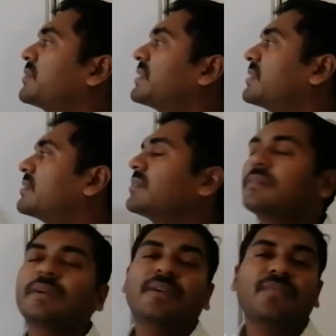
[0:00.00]
with
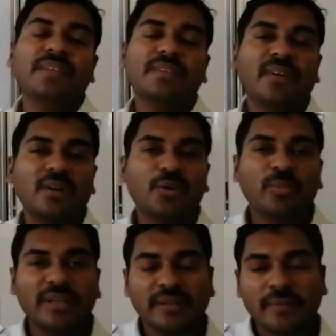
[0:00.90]
Fe followed
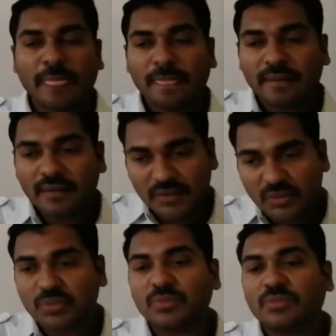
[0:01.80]
by
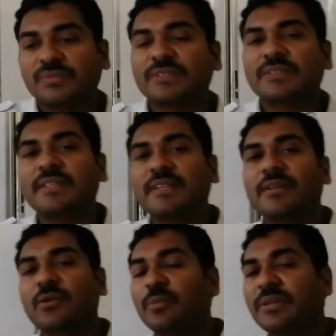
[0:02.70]
2 in the
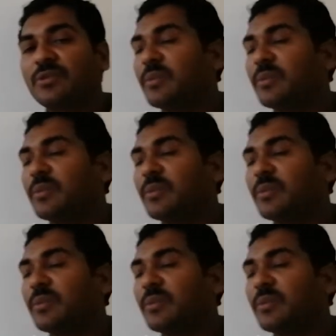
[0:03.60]
Roman